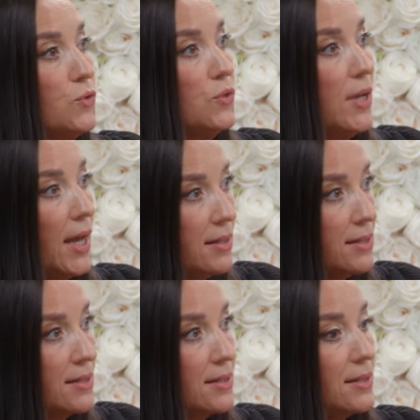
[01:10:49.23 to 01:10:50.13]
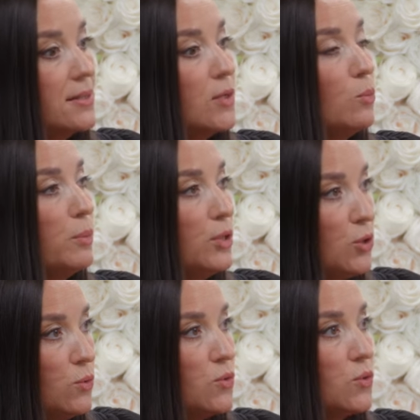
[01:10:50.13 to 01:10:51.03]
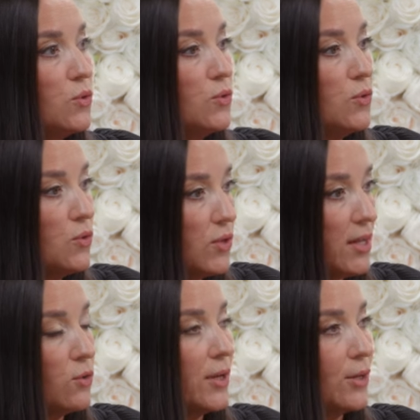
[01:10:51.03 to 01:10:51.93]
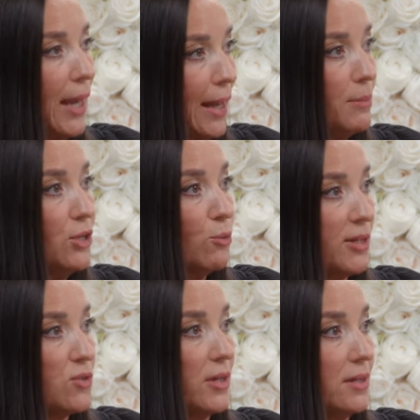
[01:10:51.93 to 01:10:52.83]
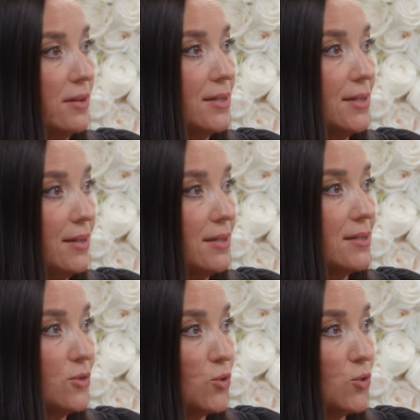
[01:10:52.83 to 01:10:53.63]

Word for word: Yes. Yeah. So, but use the internet can be your best friend in this in this yeah.